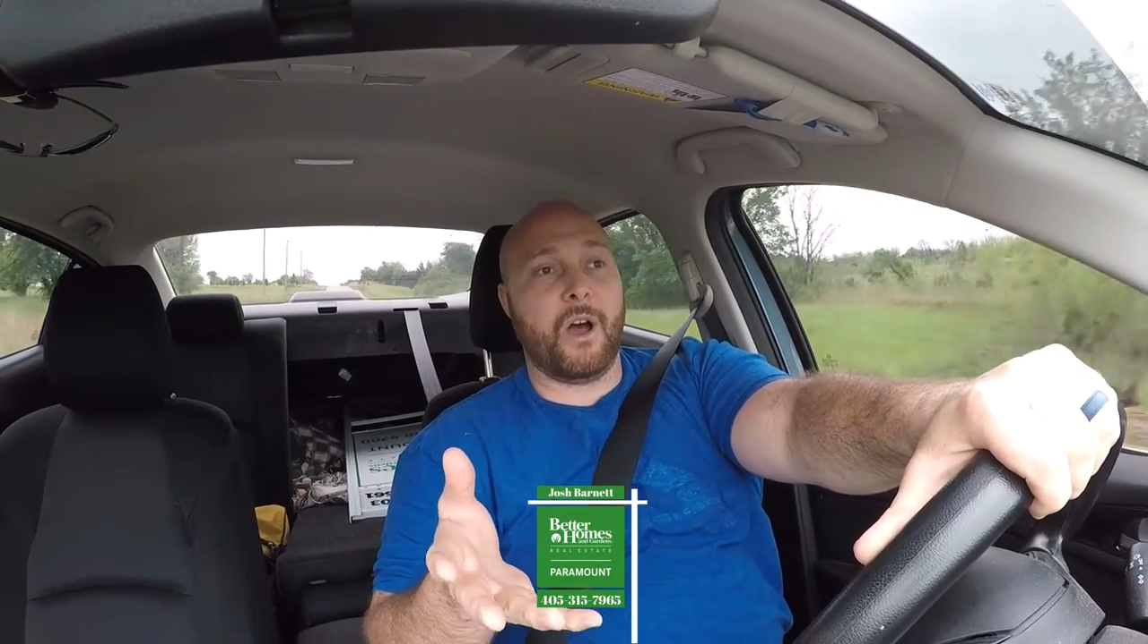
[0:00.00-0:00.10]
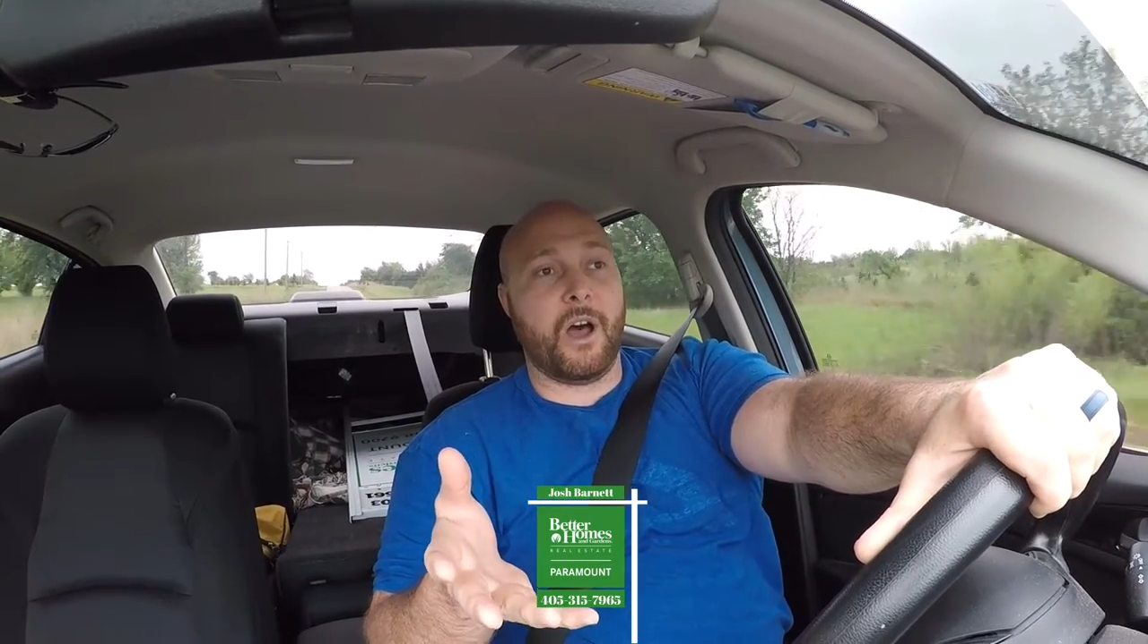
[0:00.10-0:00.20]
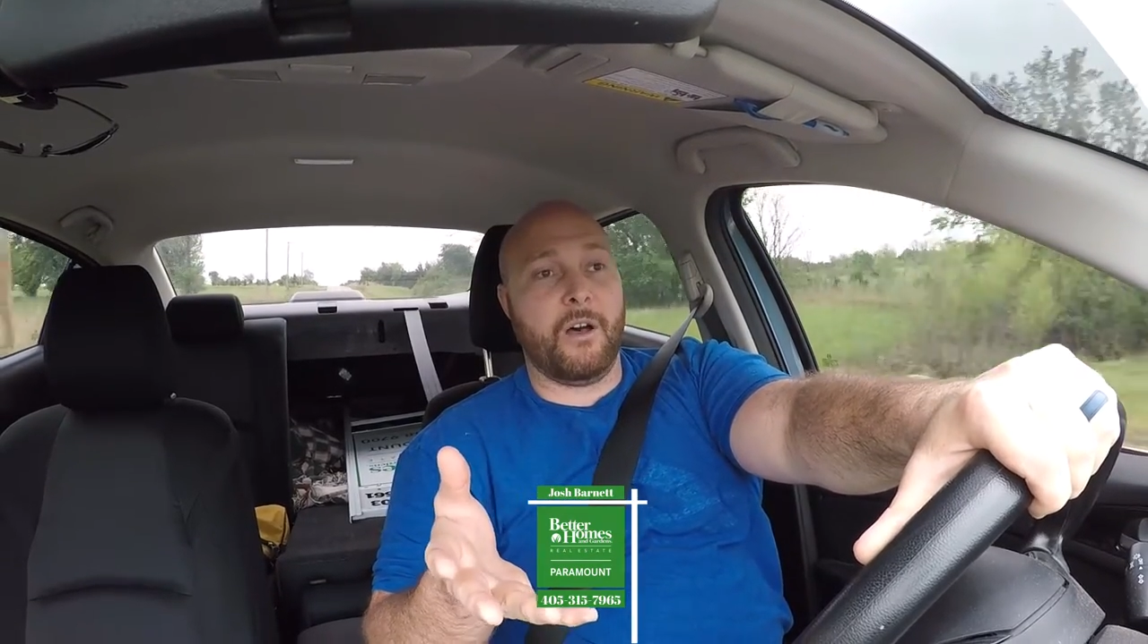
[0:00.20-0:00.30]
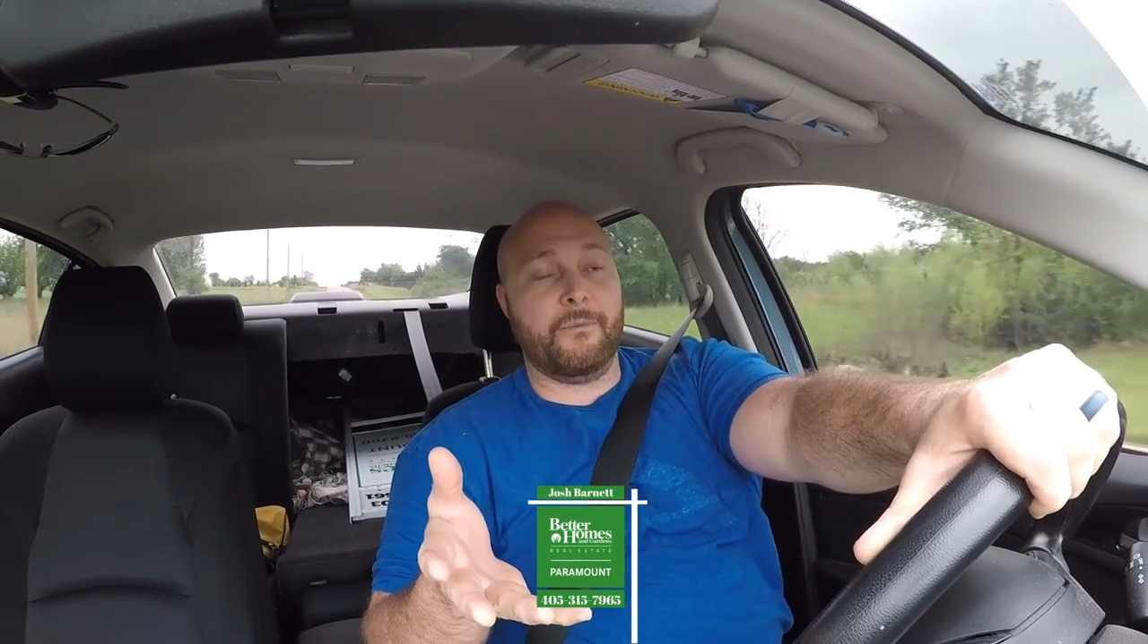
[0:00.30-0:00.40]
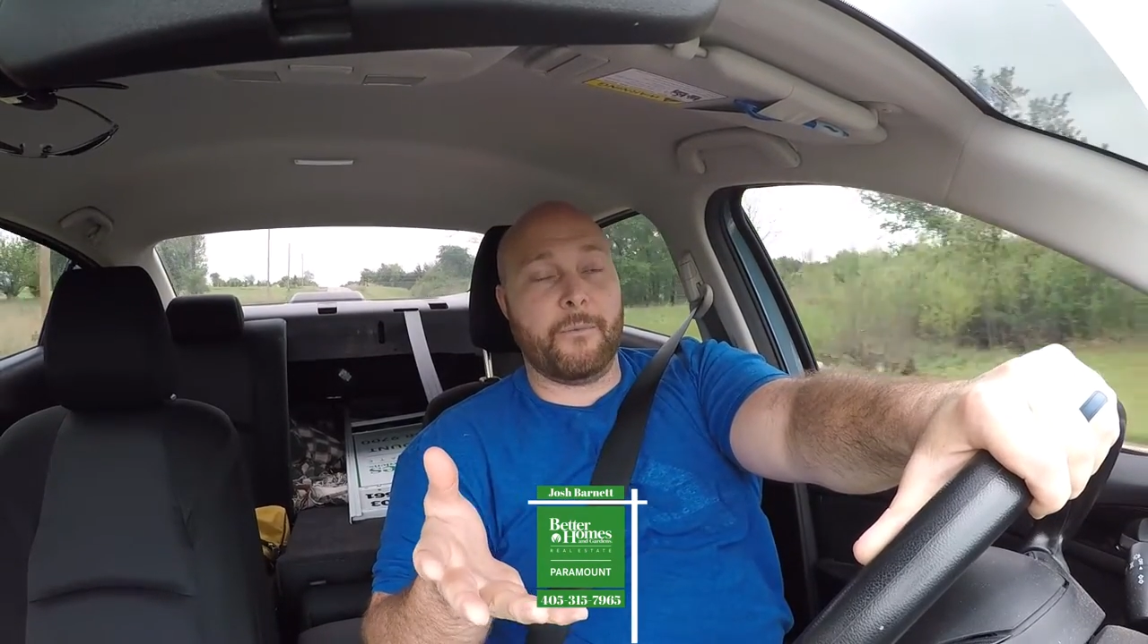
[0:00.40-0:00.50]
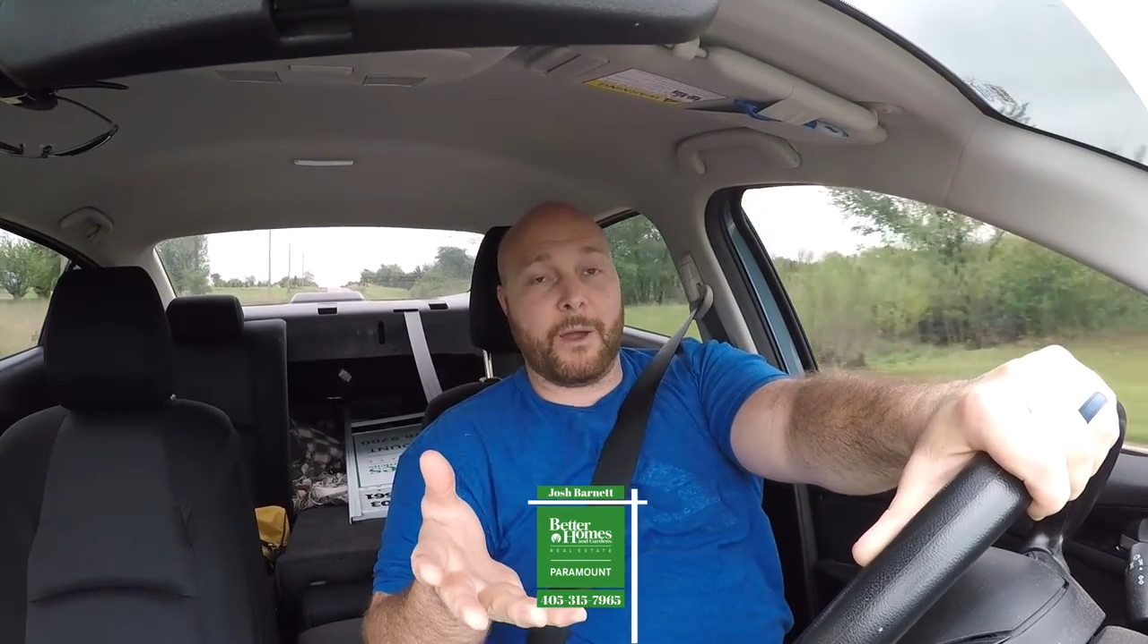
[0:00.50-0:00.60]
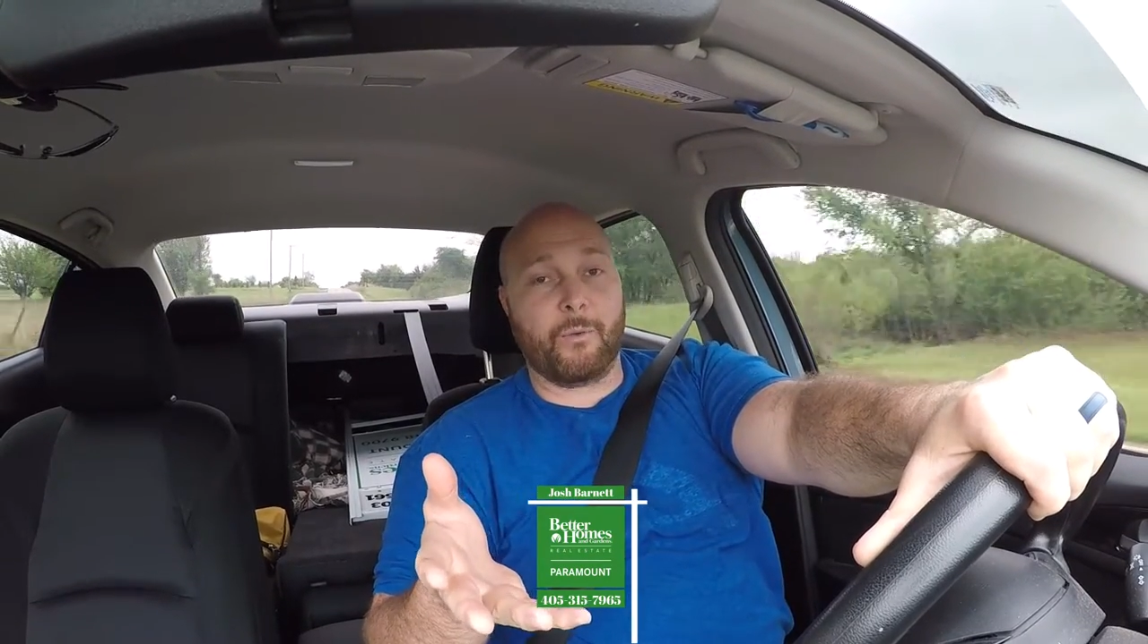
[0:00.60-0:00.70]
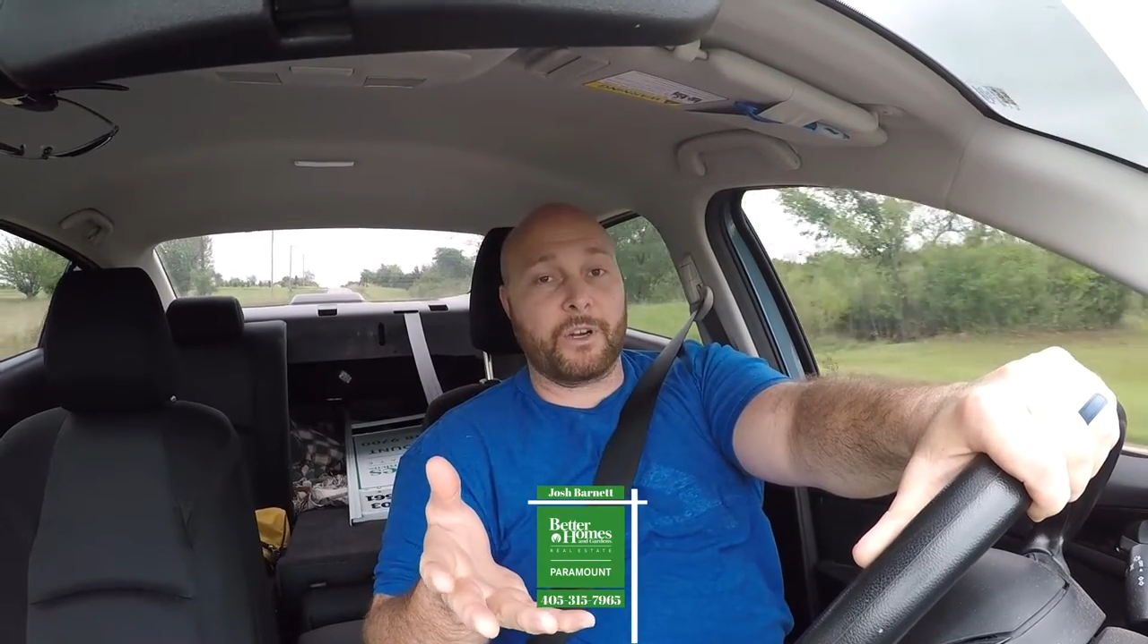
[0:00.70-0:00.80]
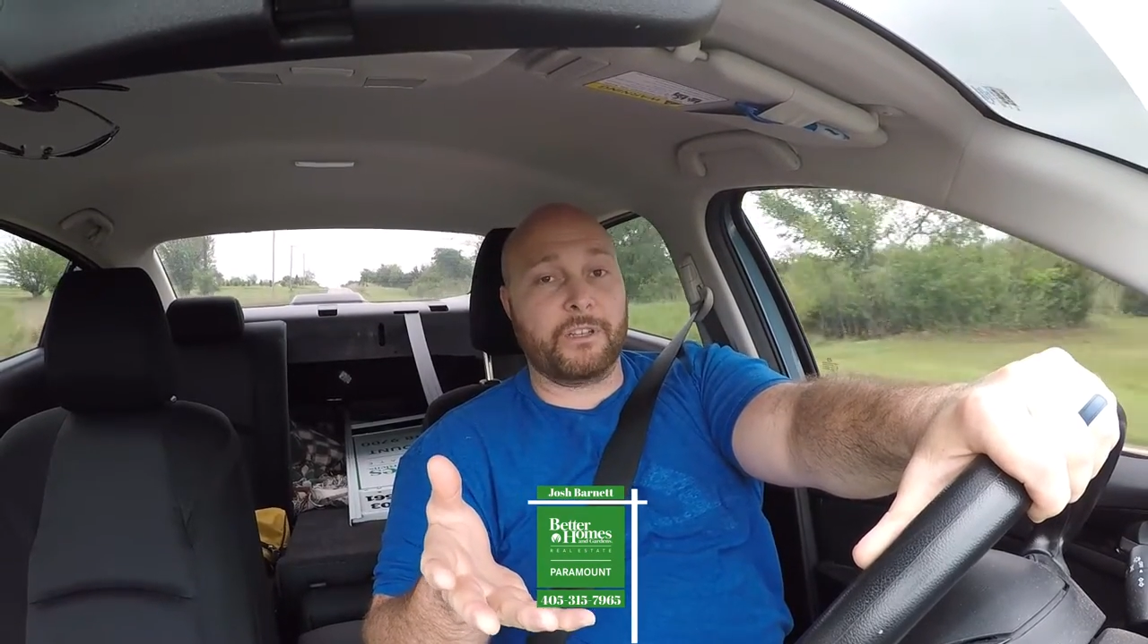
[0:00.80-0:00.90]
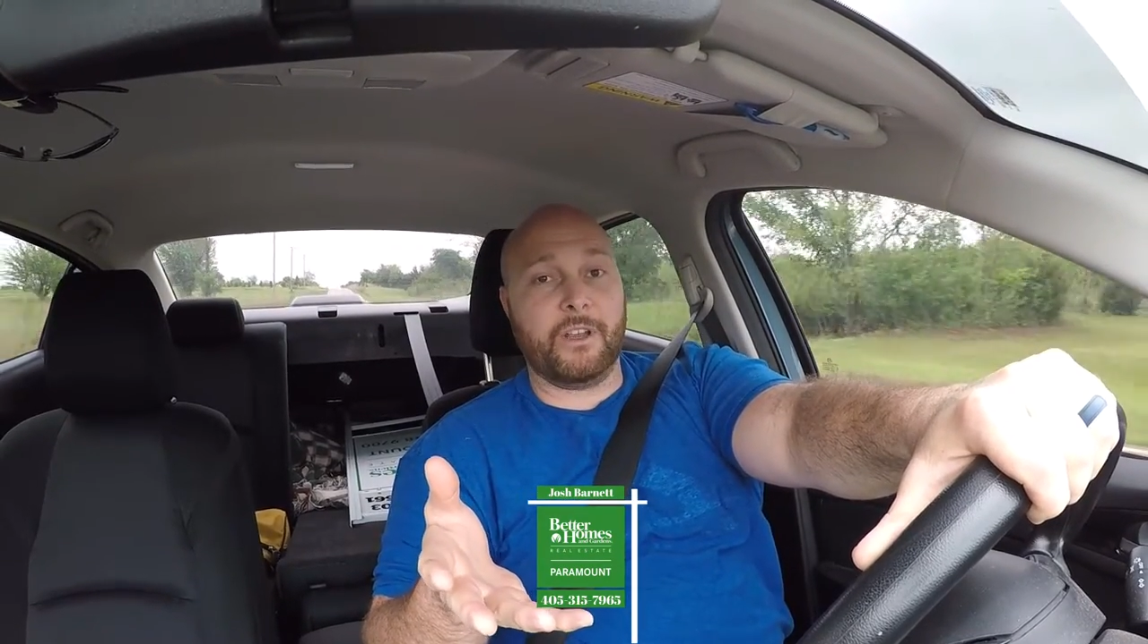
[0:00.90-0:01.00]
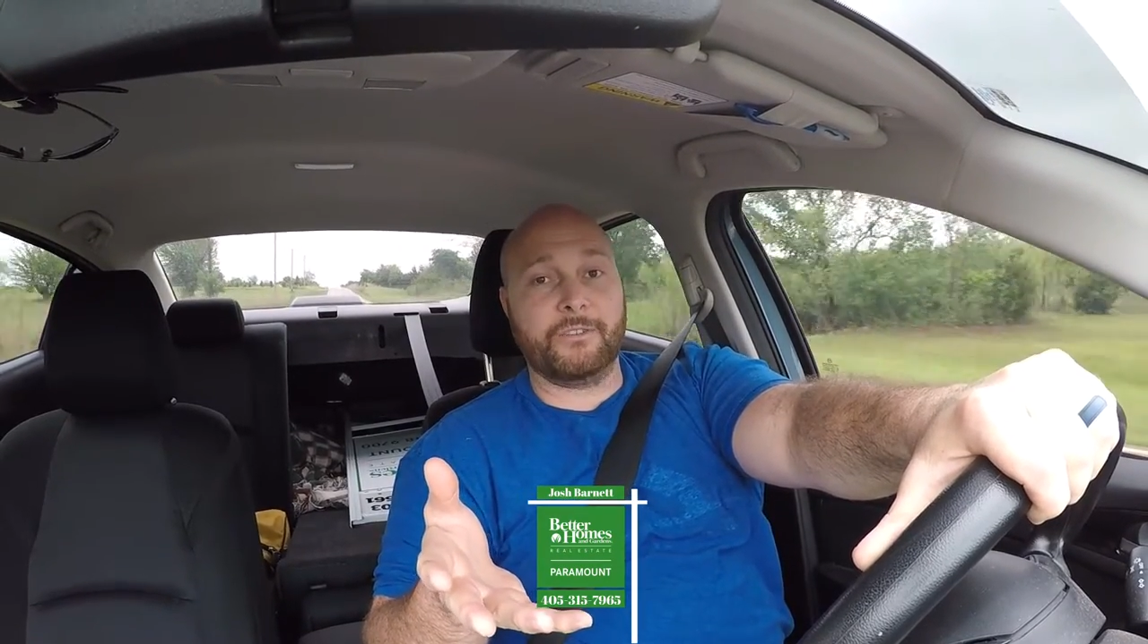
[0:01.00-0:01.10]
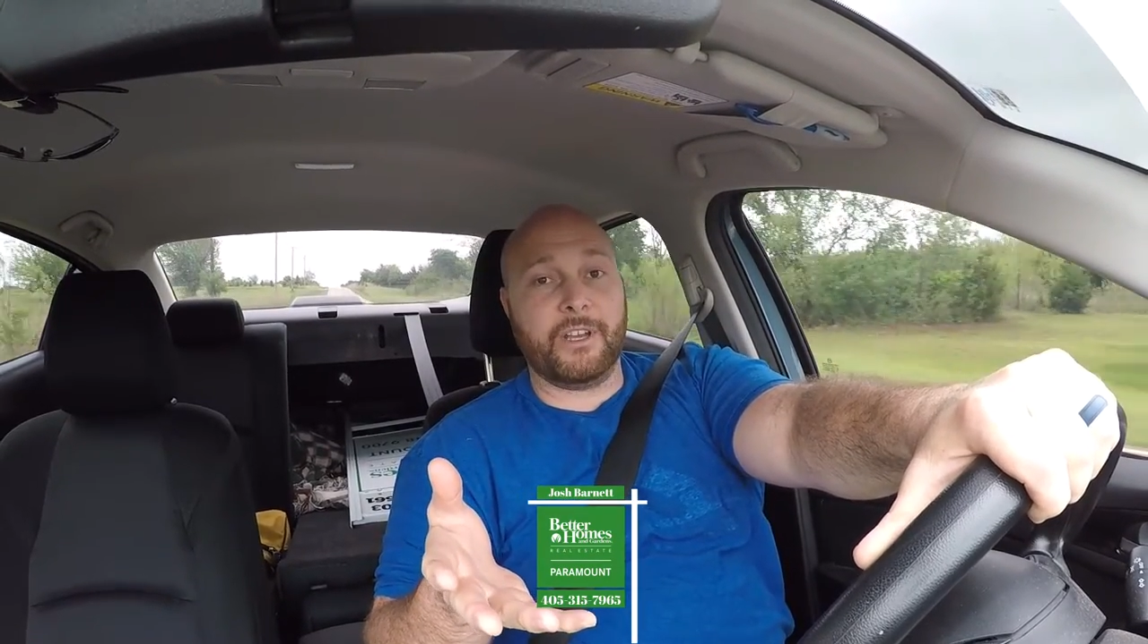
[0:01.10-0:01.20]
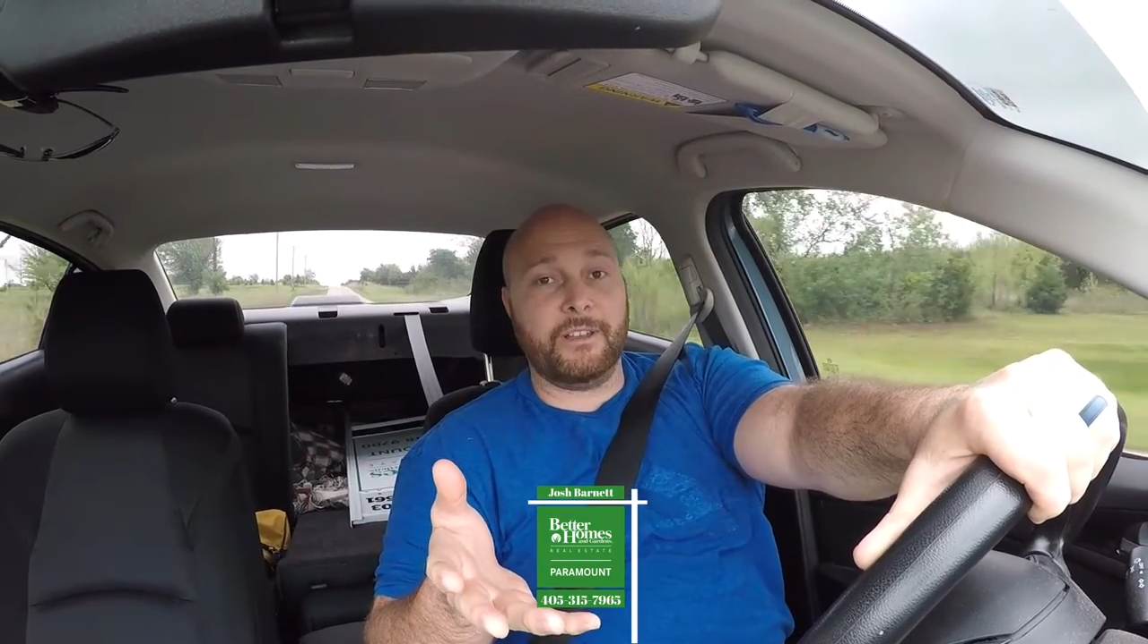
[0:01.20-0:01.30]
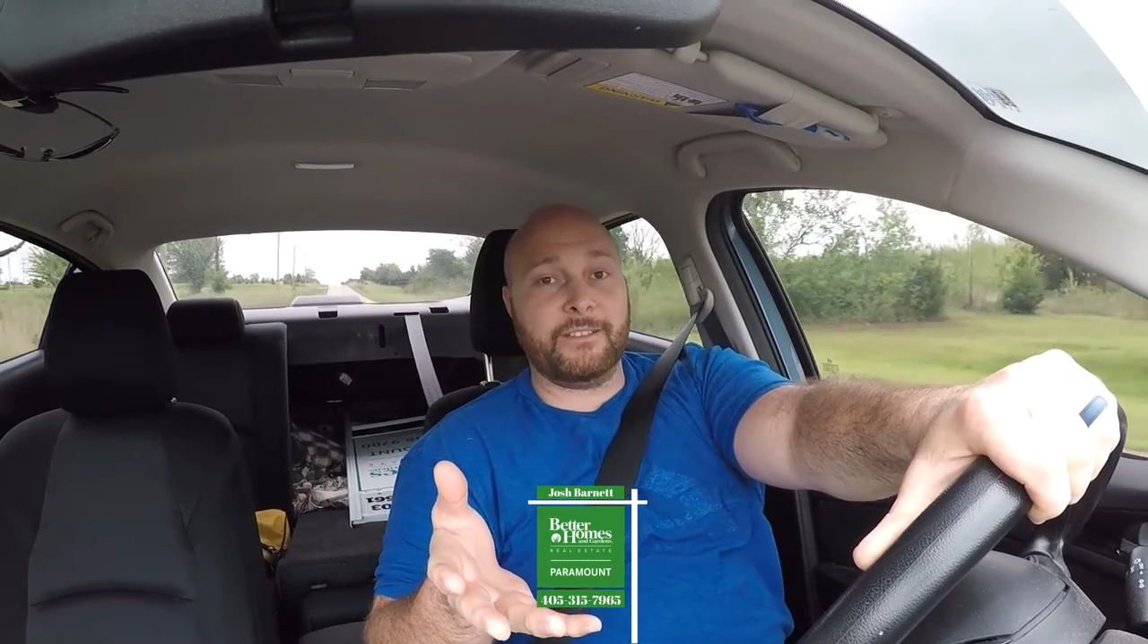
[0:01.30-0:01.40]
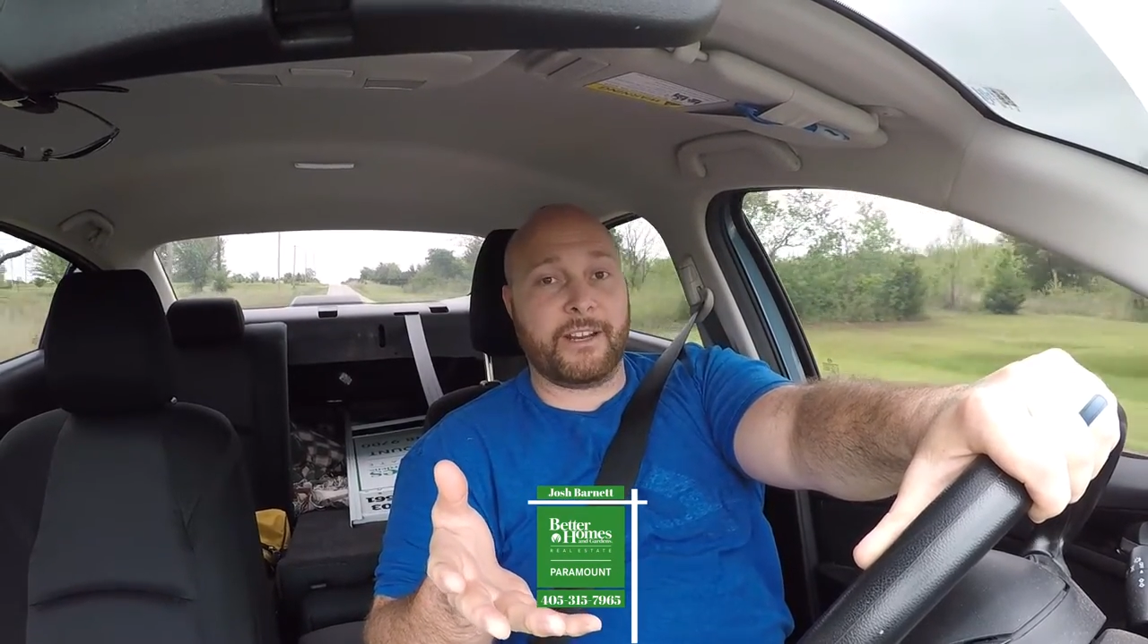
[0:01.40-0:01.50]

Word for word: of my workload done